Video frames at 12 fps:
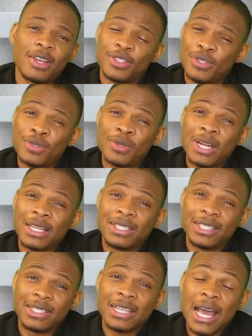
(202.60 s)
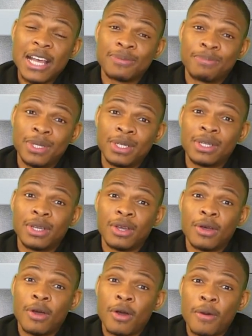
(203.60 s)
do you know that this guy has been
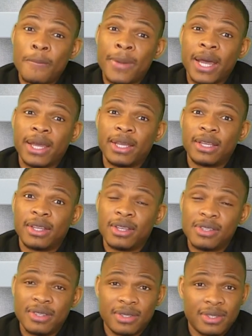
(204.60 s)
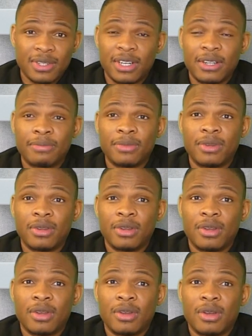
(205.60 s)
on my Instagram
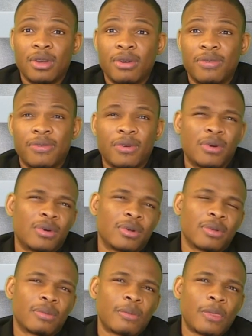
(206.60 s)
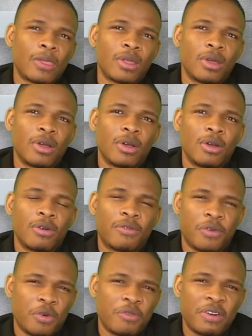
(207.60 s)
for
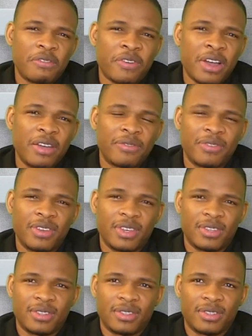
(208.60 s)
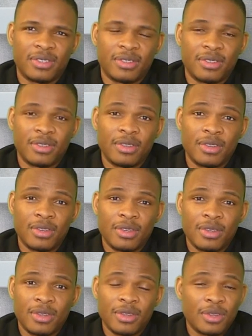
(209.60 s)
for over five years.
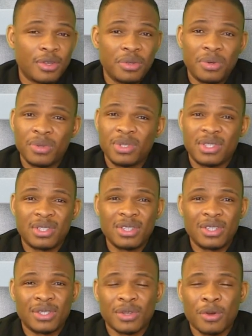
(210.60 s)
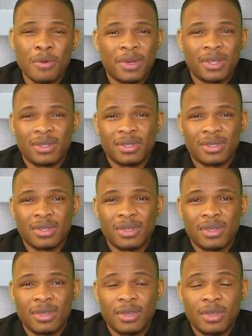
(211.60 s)
You don't see his comments.